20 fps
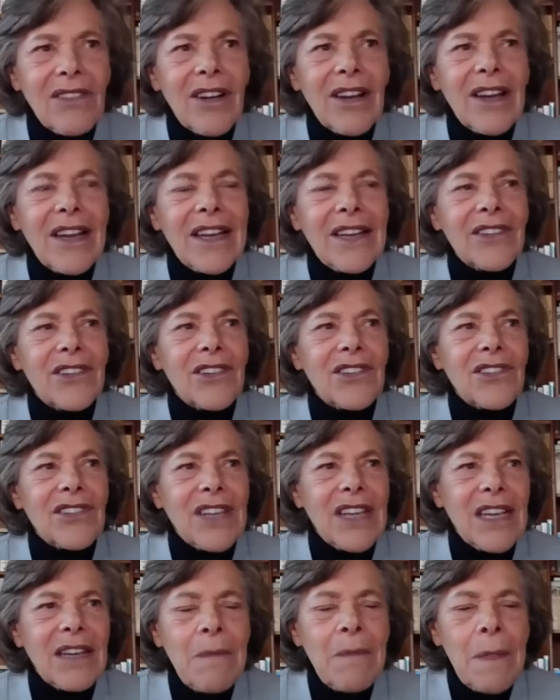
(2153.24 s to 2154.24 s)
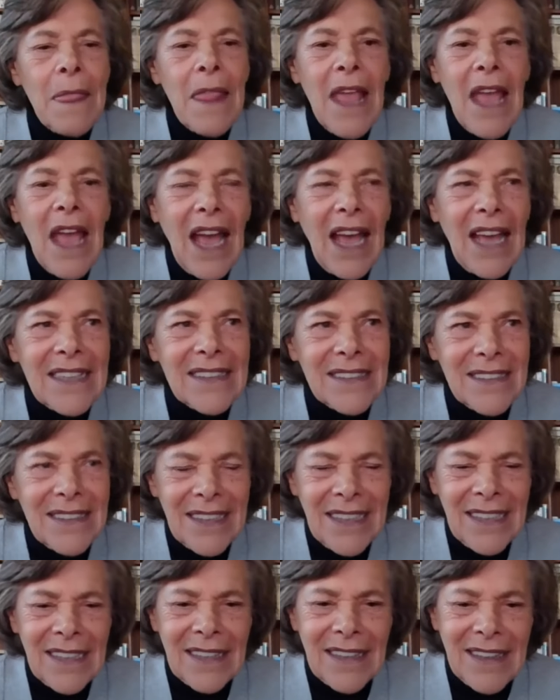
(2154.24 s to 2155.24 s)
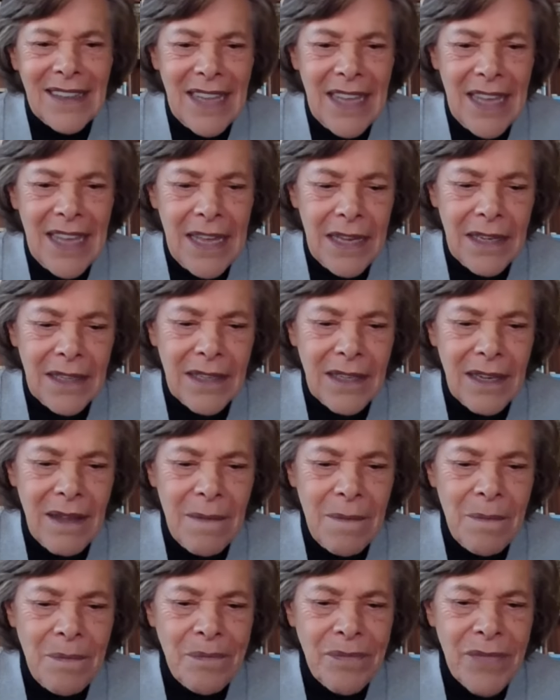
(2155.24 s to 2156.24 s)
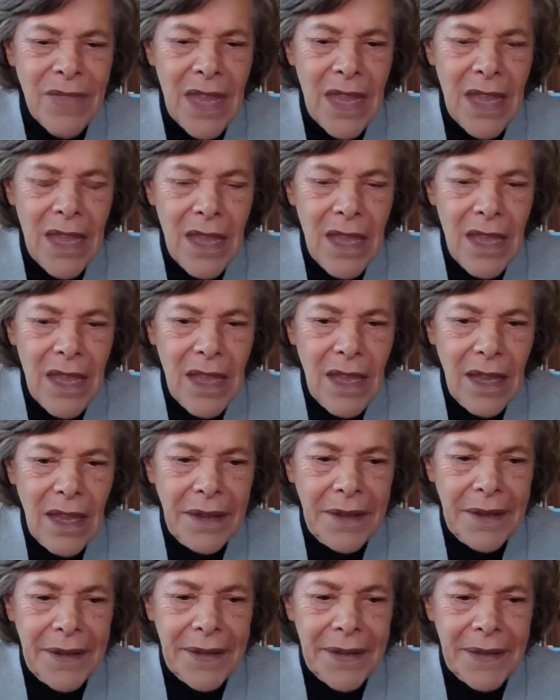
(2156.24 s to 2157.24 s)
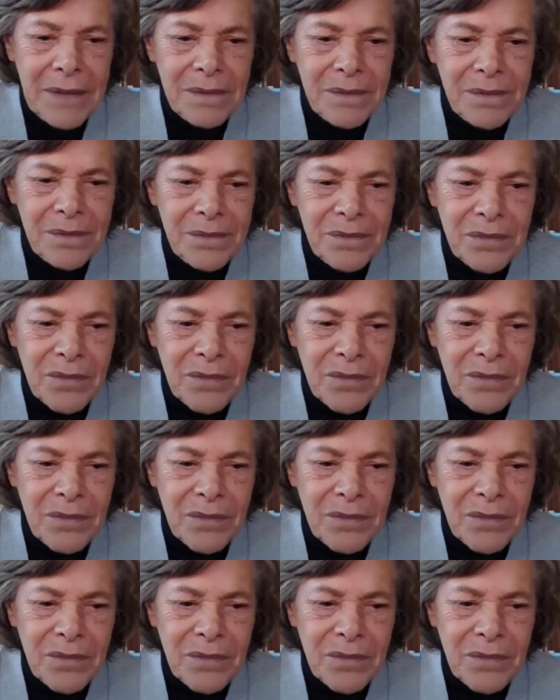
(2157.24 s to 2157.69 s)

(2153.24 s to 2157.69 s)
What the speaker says: all very interesting. I think that the